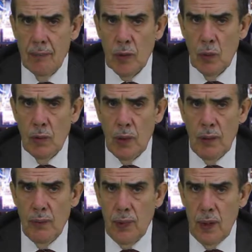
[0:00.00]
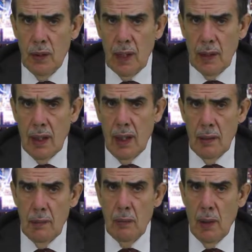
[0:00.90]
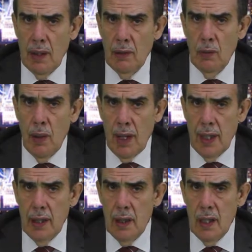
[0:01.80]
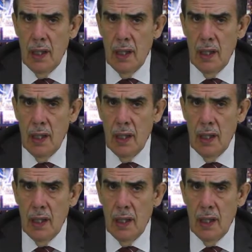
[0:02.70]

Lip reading: When we feared that the enemy might raid,